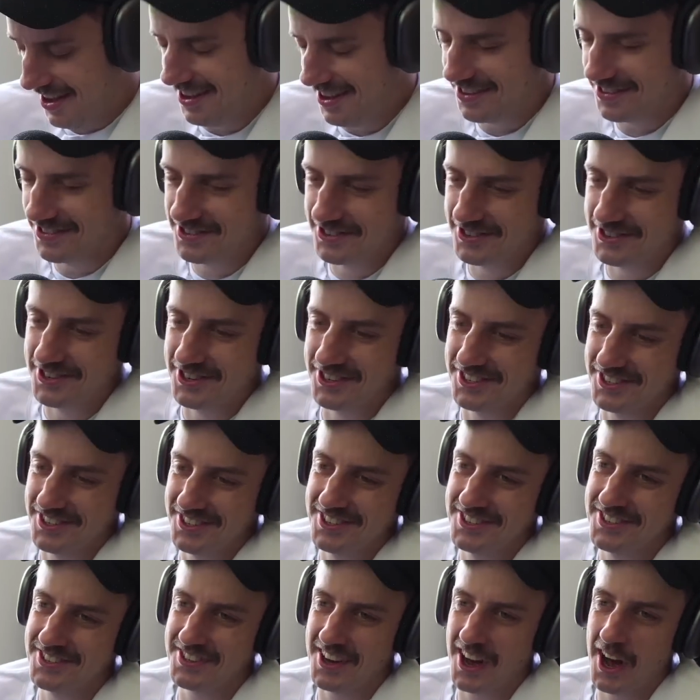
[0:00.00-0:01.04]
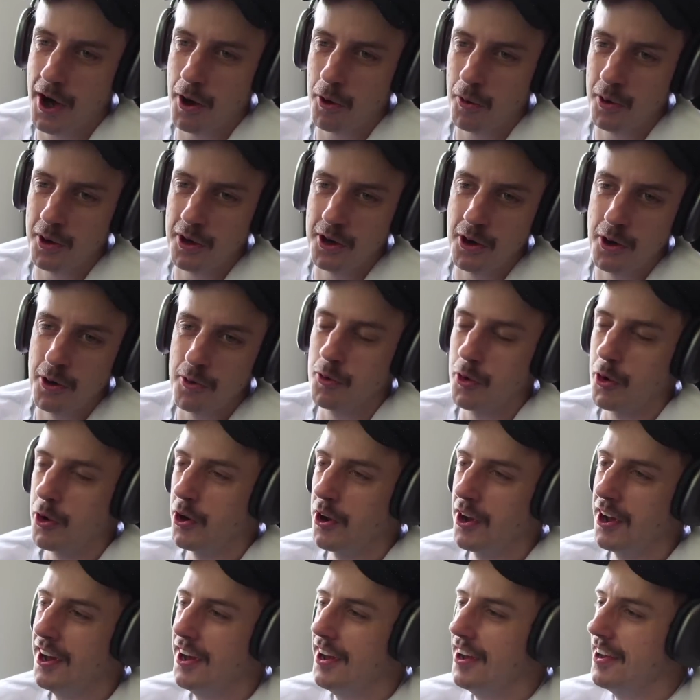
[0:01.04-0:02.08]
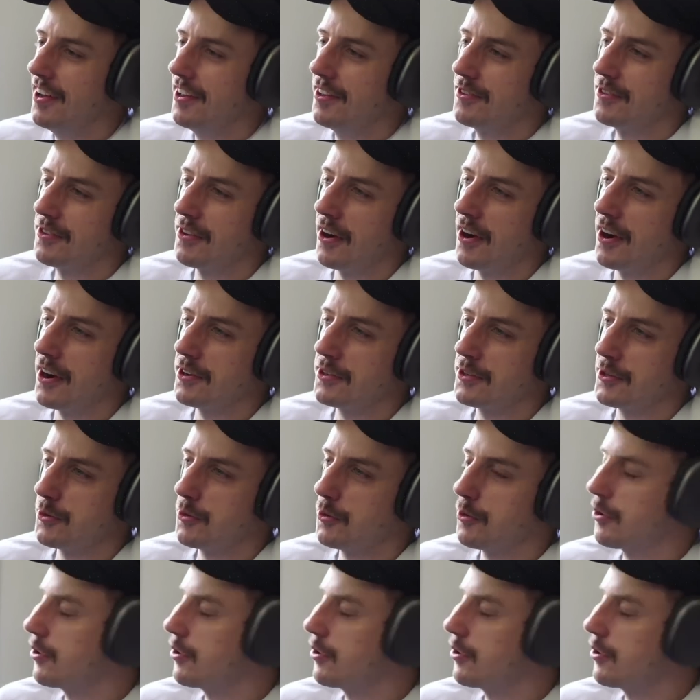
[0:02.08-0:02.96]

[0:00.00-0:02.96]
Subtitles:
Just towering over high schooler.